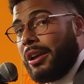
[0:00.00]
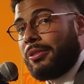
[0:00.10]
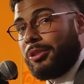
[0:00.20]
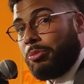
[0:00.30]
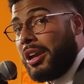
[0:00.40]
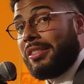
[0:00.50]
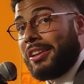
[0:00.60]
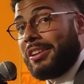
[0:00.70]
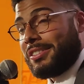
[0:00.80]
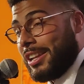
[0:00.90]
now the main
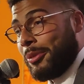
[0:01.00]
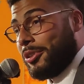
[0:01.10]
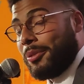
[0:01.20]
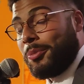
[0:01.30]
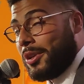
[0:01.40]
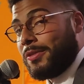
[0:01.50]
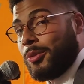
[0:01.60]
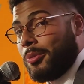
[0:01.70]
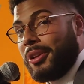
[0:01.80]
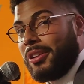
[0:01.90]
thing is that I become the best
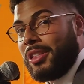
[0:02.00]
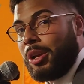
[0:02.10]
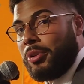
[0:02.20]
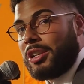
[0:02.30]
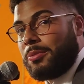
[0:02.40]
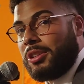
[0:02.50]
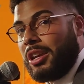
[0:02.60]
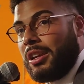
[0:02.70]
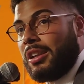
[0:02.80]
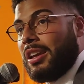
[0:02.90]
football player that I possibly
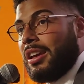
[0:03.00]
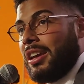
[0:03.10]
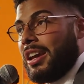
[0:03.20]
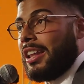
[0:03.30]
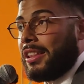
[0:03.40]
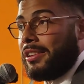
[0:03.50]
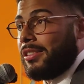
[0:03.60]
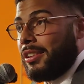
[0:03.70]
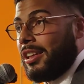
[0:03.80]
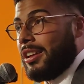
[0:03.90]
can. And at the
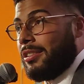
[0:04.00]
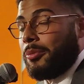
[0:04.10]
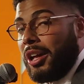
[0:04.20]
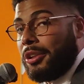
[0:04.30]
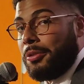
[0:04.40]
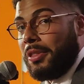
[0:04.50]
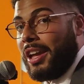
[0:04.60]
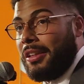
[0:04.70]
end of the day, if I'm not doing